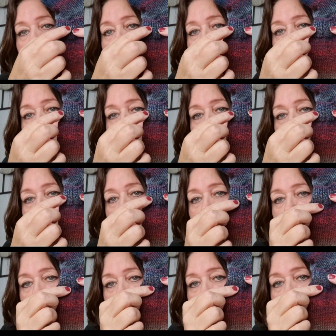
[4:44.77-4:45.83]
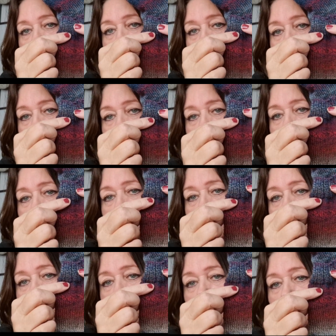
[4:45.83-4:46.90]
I start with 64 stitches,
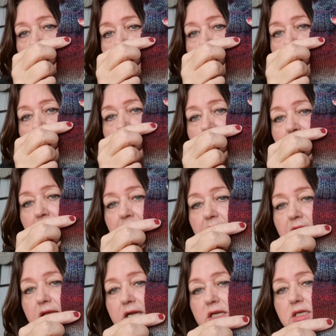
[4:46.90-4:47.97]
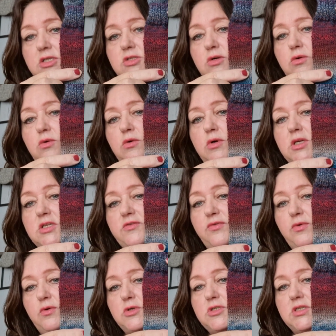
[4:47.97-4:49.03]
and then my leg is always
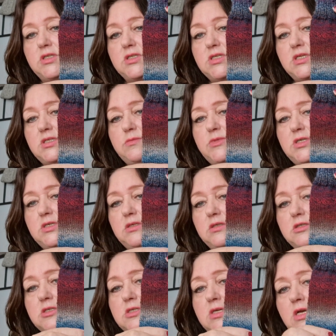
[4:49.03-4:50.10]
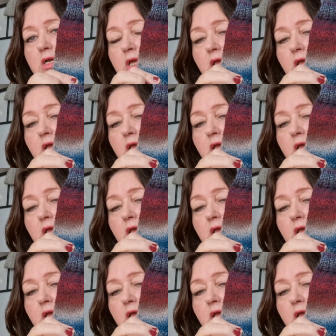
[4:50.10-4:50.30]
14 centimeters.